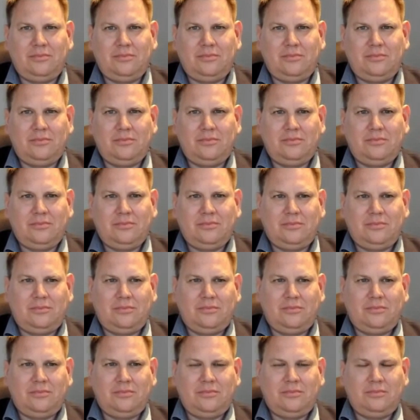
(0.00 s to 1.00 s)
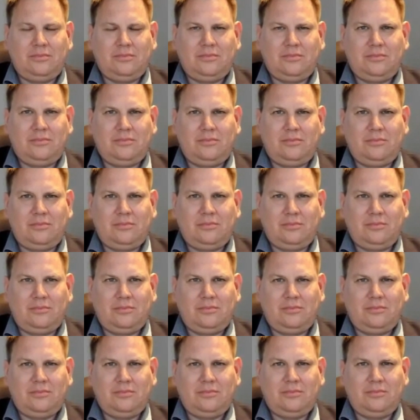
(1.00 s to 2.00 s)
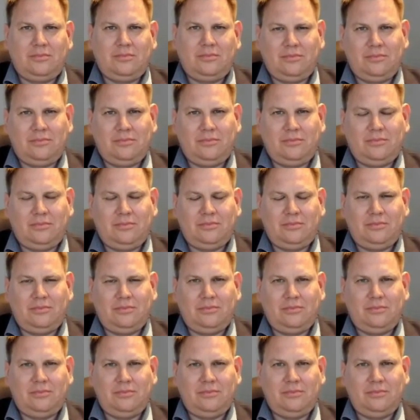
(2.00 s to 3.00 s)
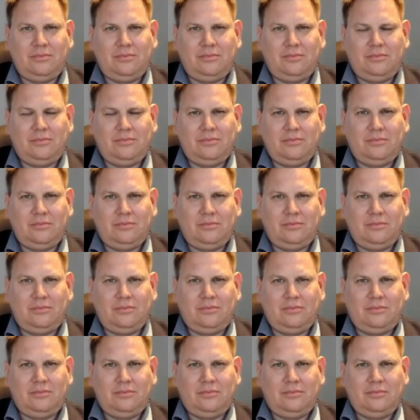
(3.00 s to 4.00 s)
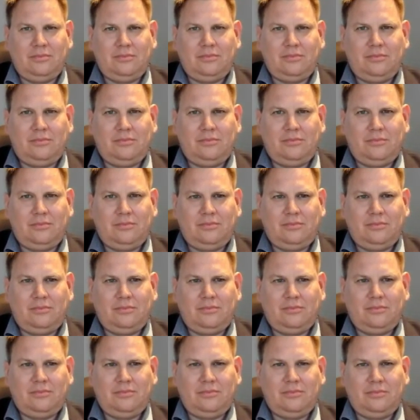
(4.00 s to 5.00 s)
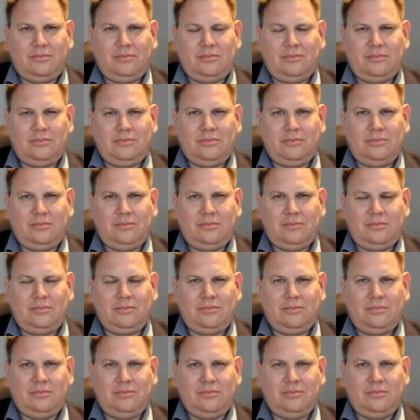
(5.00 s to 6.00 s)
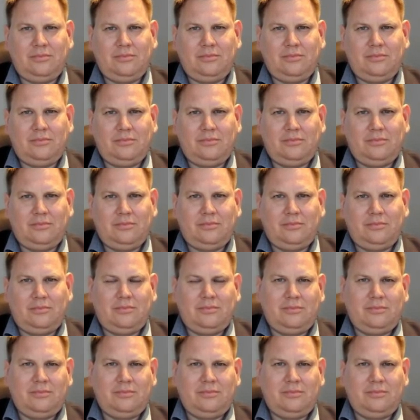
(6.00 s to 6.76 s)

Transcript: (not speaking)